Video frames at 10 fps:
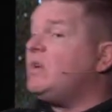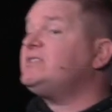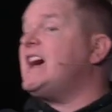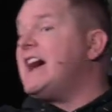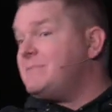
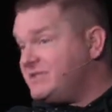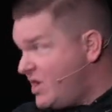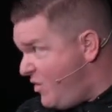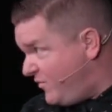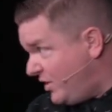your time is
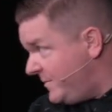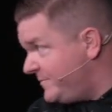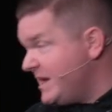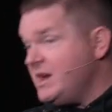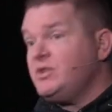over.
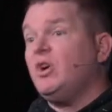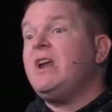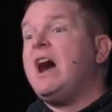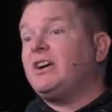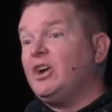You're
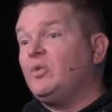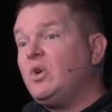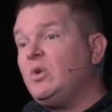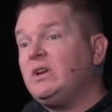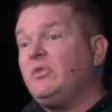not going to
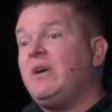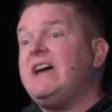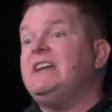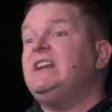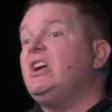rule and
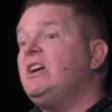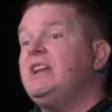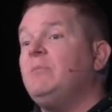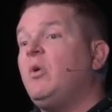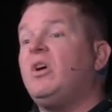reign here
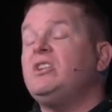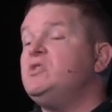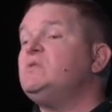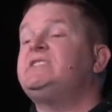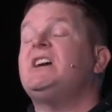anymore.
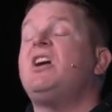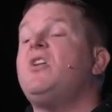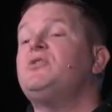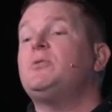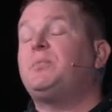You can tell
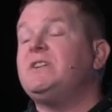all your